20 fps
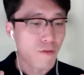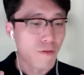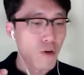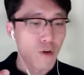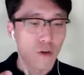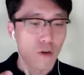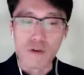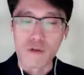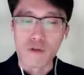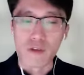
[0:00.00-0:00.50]
you're
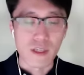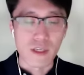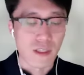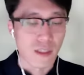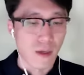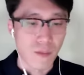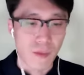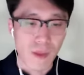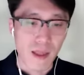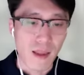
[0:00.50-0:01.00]
using
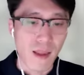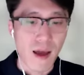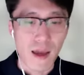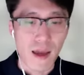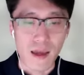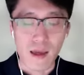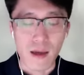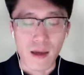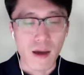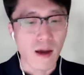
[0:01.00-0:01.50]
something
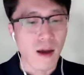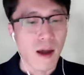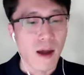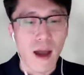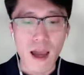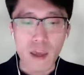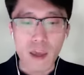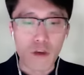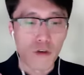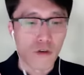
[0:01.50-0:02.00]
like
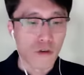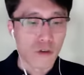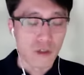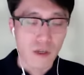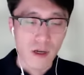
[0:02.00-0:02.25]
I use,